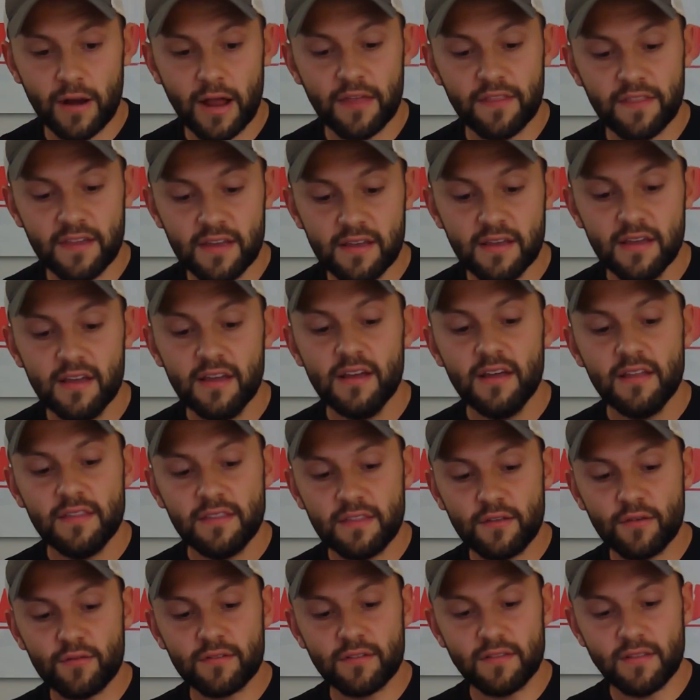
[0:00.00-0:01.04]
I think that
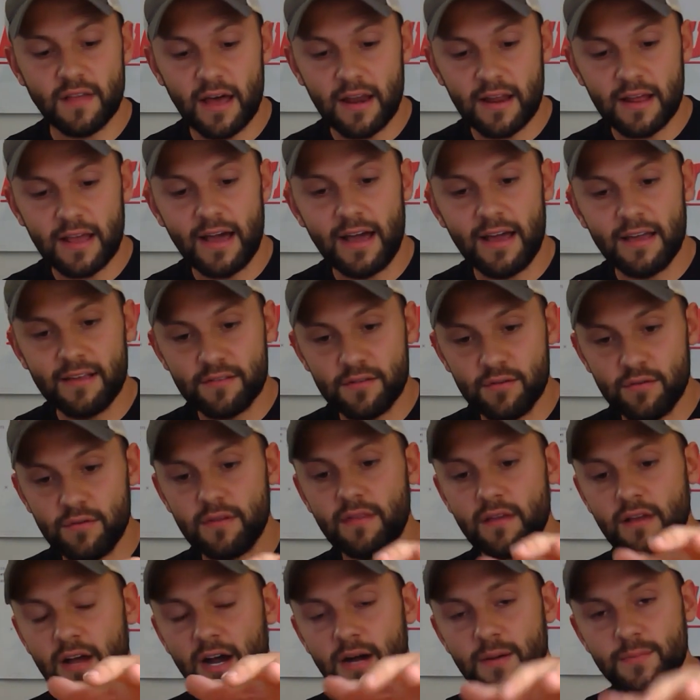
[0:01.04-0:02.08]
there's a lot of guys who are in the
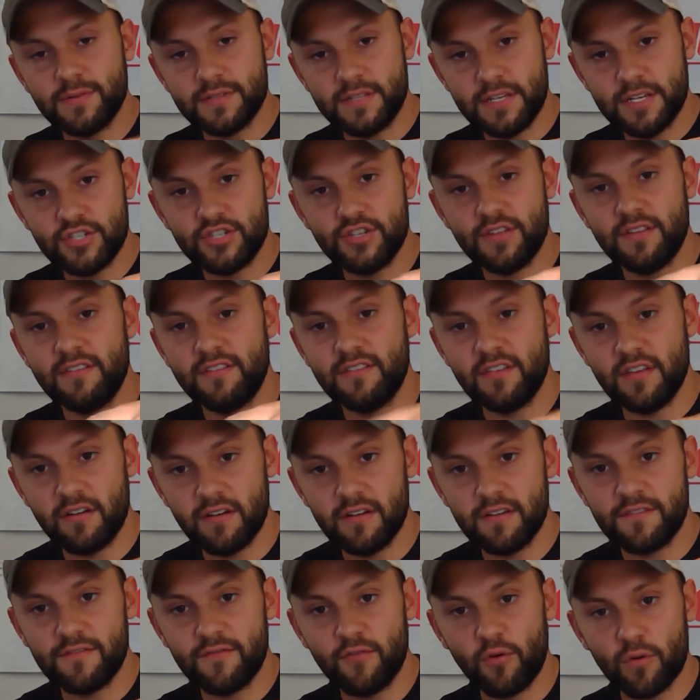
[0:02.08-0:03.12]
competition
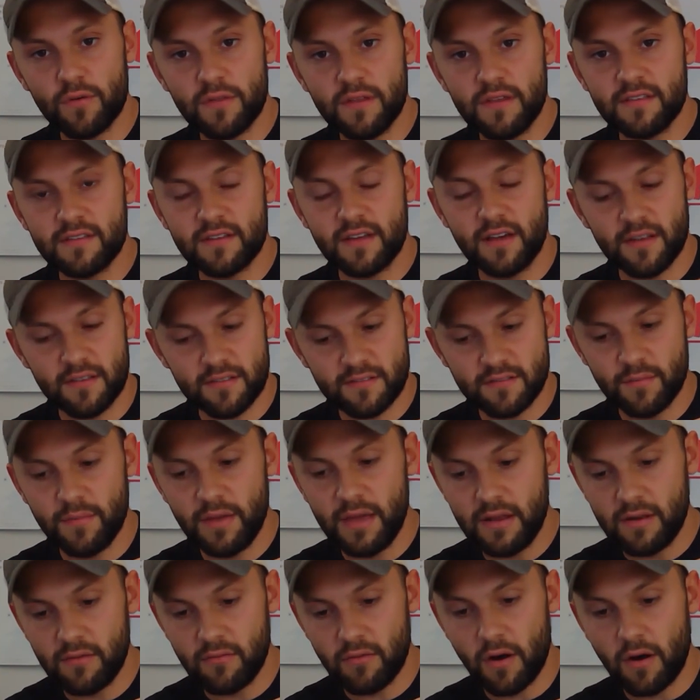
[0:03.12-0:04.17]
series for these
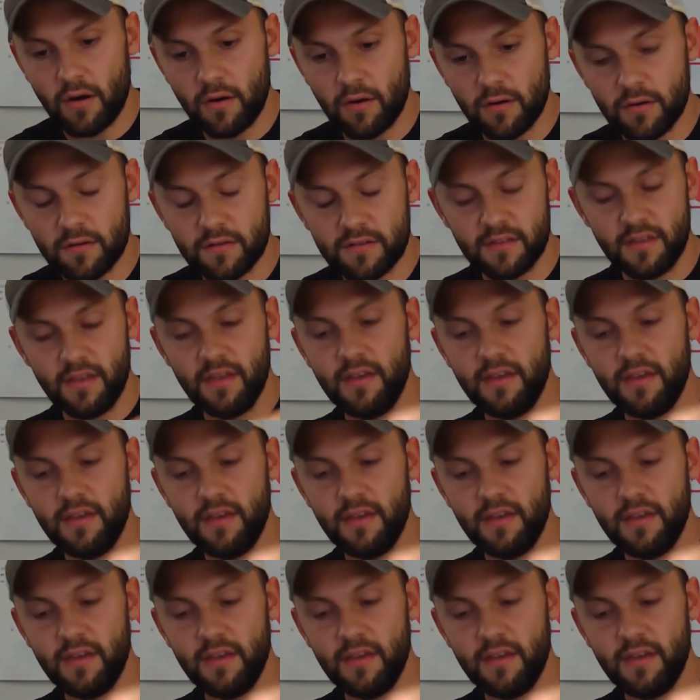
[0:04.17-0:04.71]
custom-made cars,